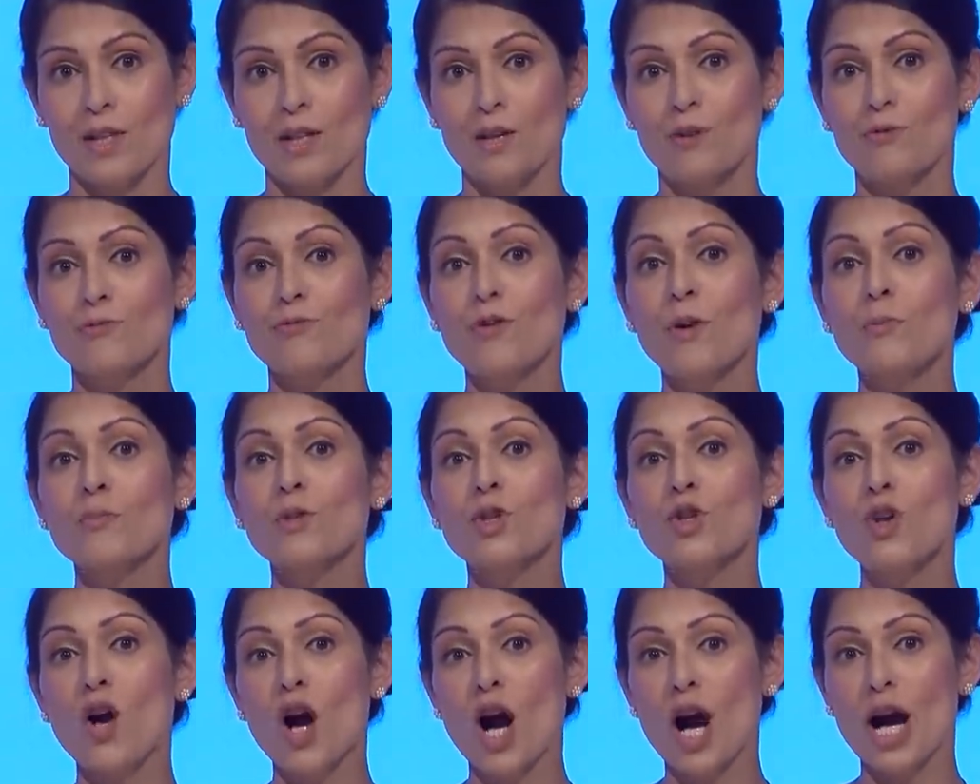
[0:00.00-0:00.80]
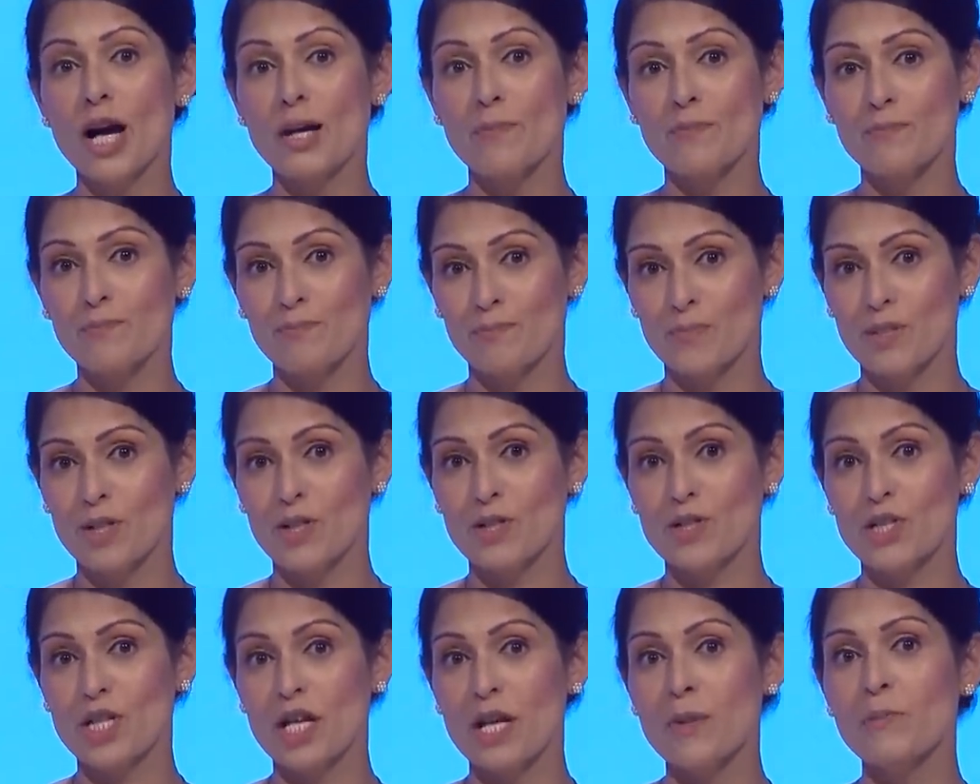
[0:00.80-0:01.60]
From crime
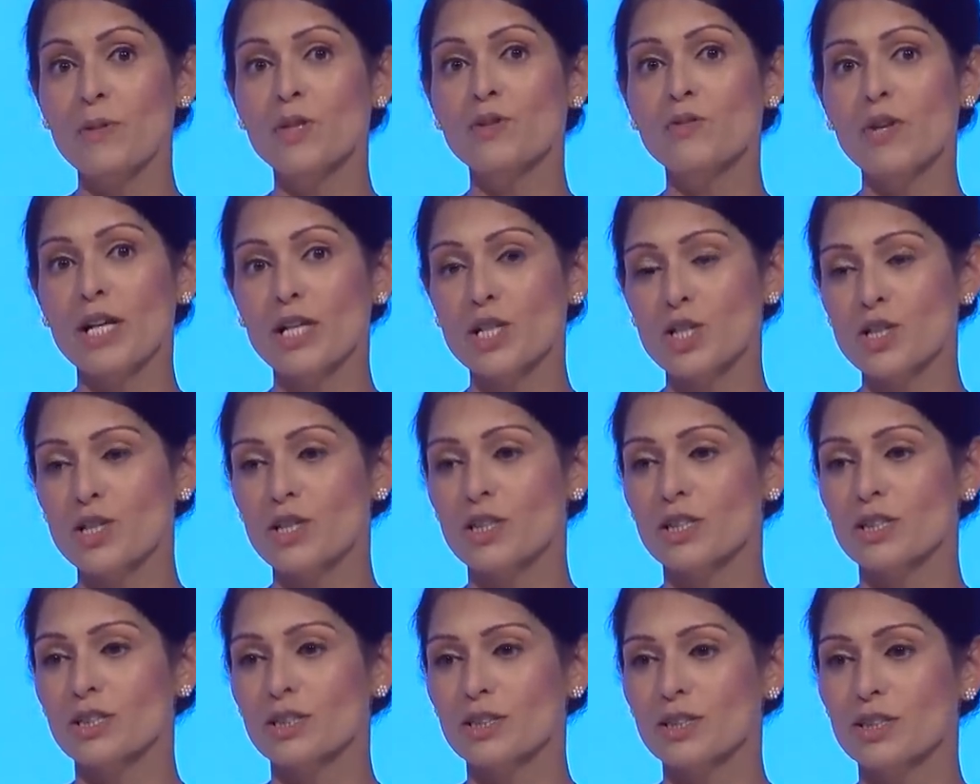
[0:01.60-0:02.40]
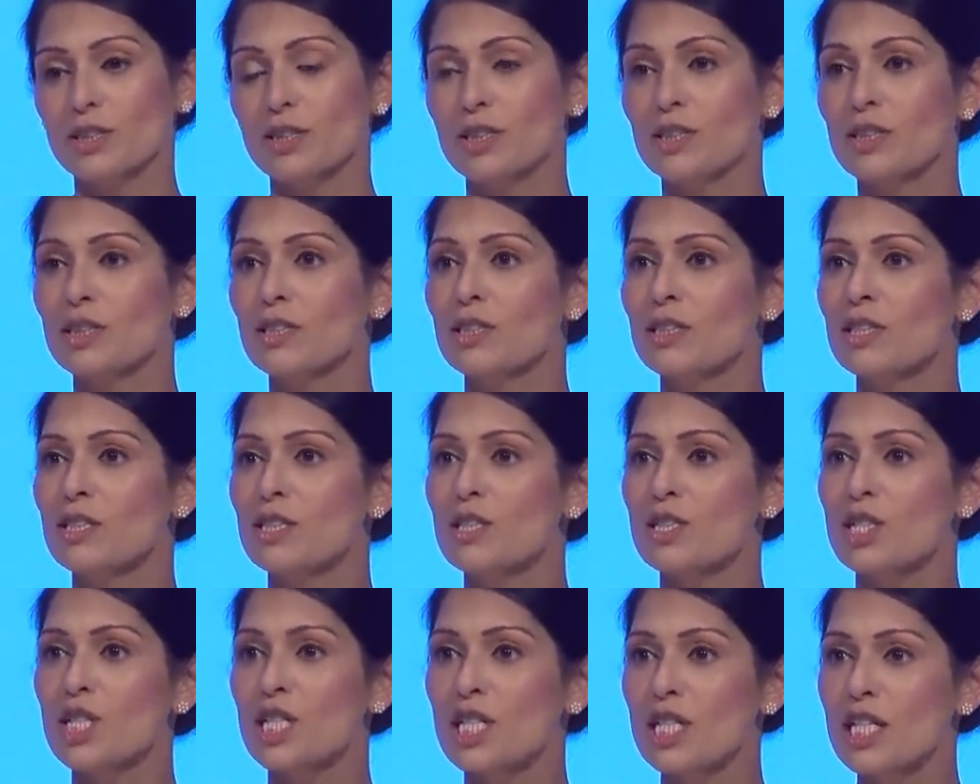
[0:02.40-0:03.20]
to immigration
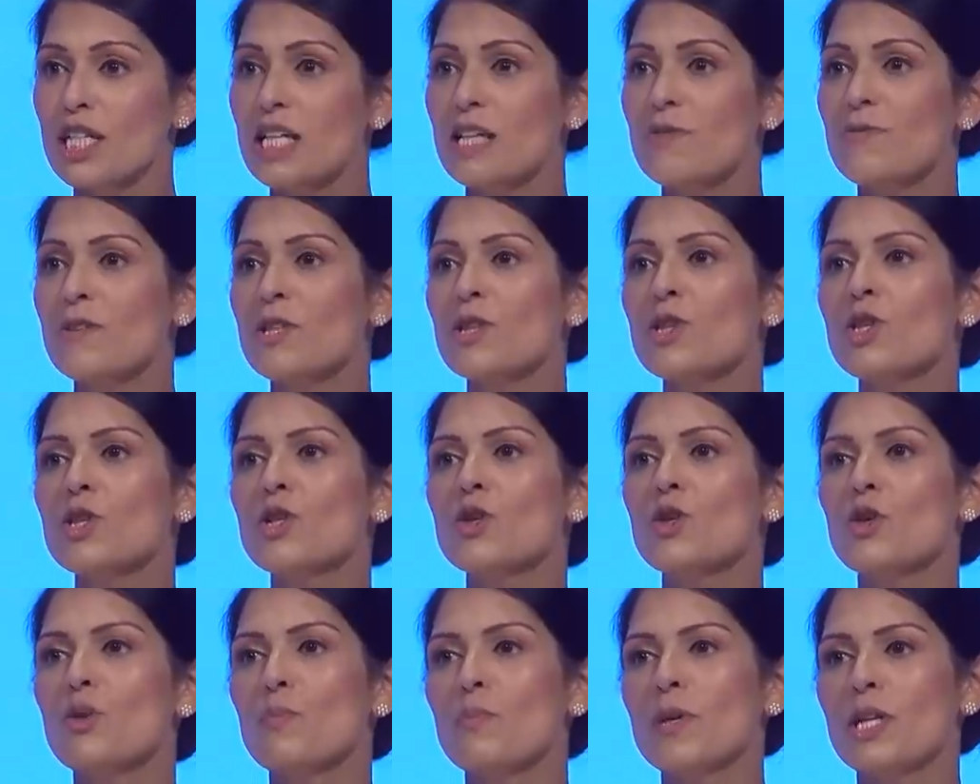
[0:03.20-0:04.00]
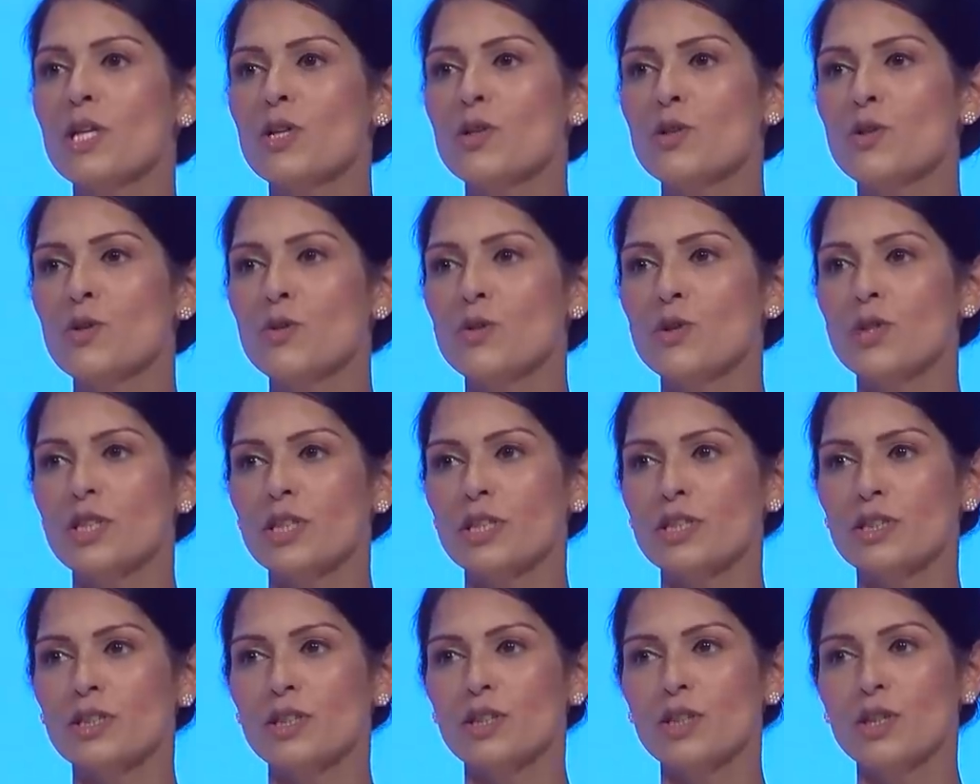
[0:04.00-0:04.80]
to leaving the European
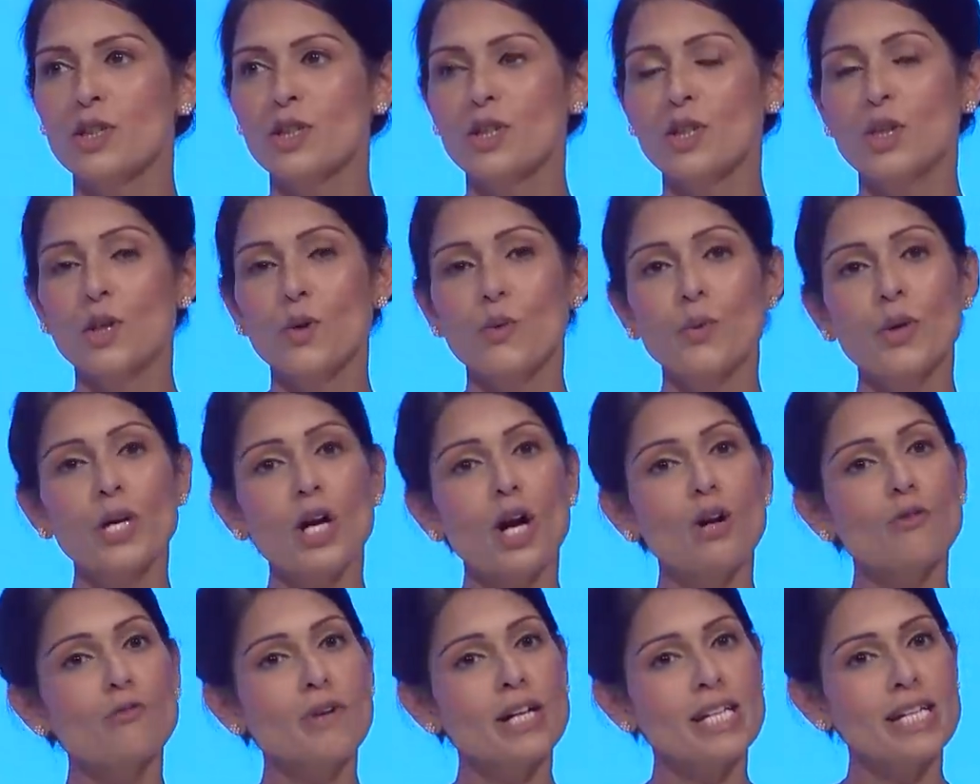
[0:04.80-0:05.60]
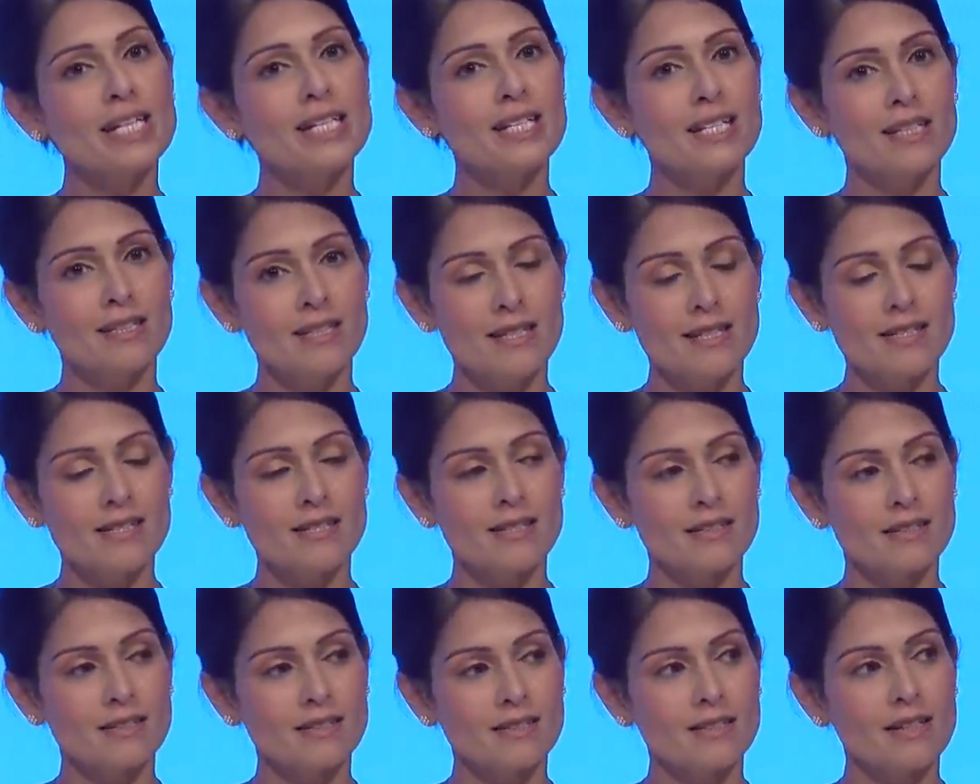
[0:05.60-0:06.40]
Union, we are ready to
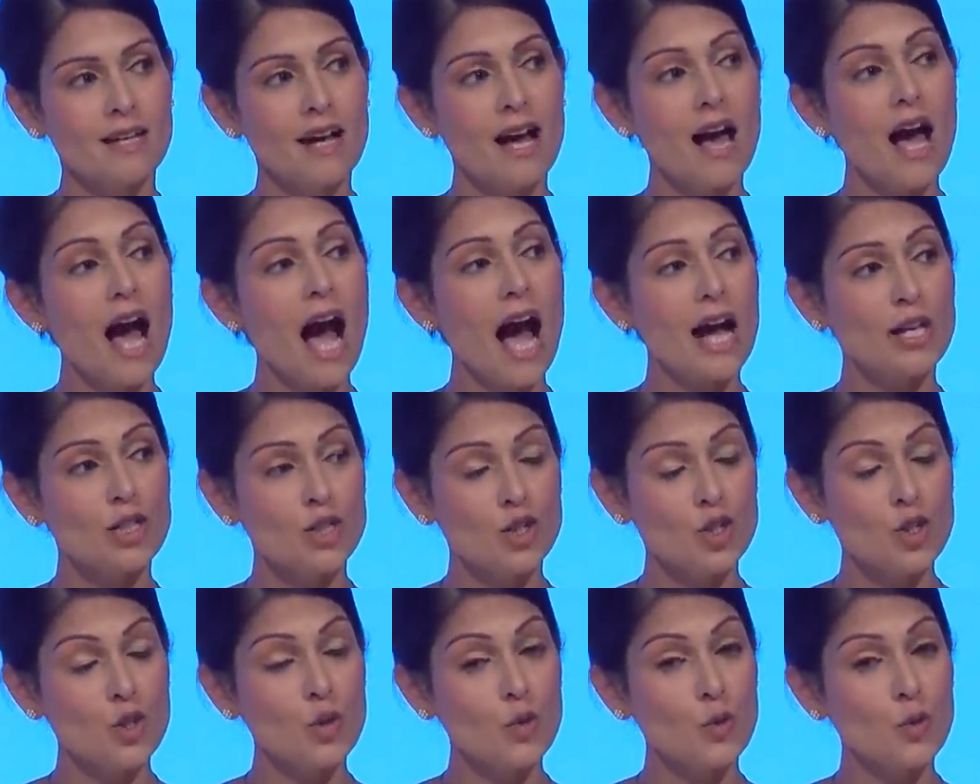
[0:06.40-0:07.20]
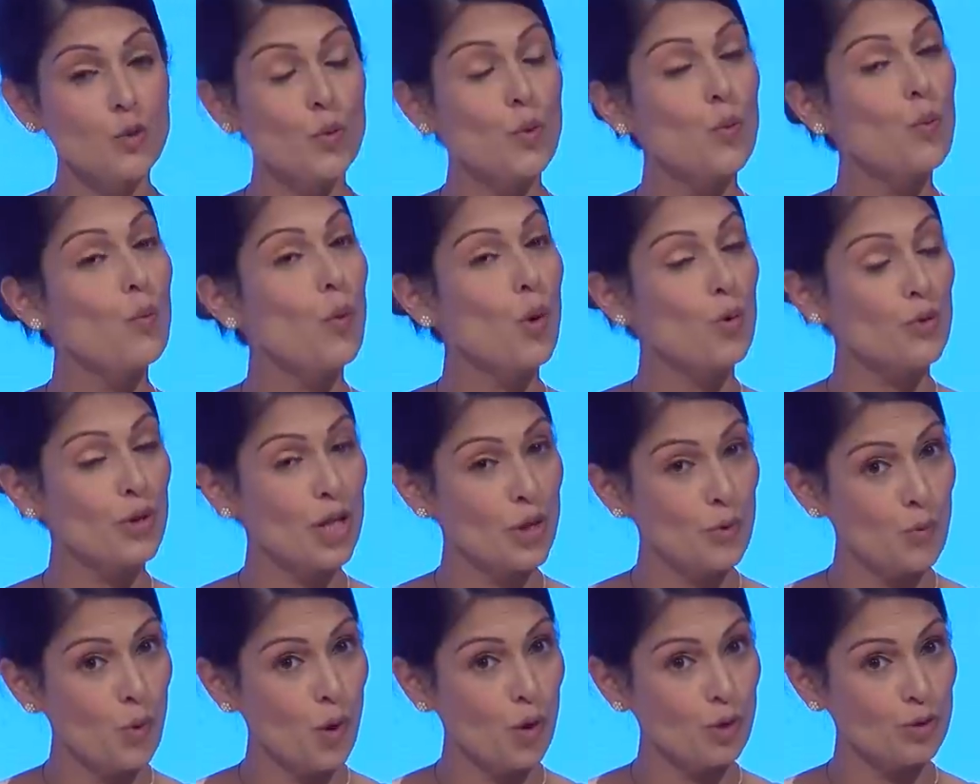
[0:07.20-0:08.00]
listen and do what
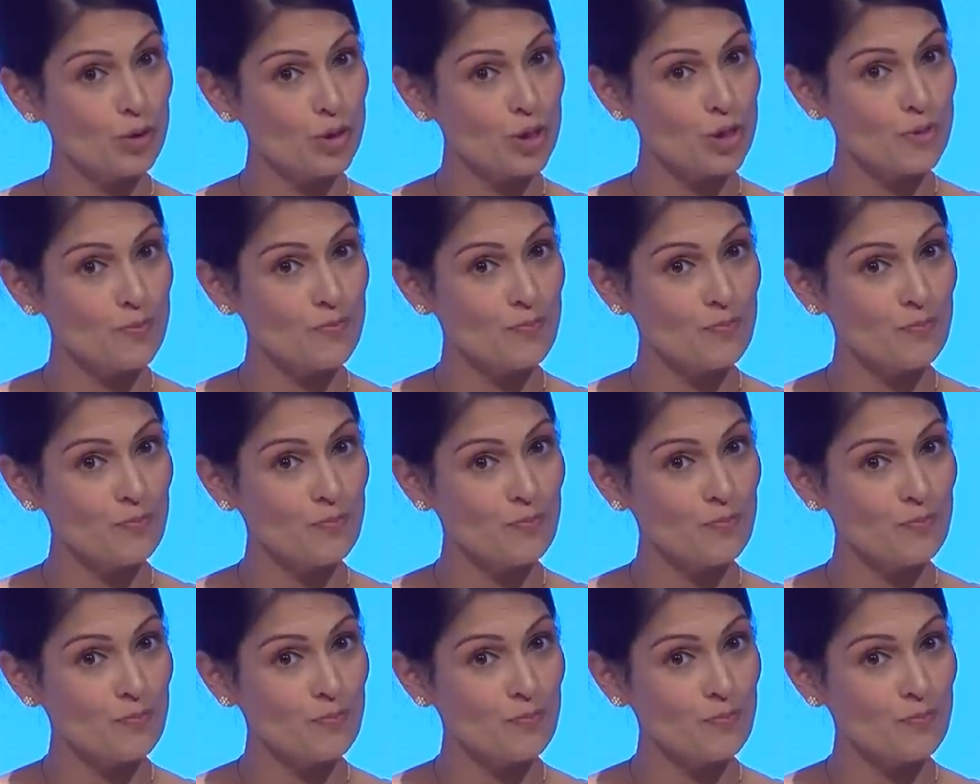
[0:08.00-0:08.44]
they want.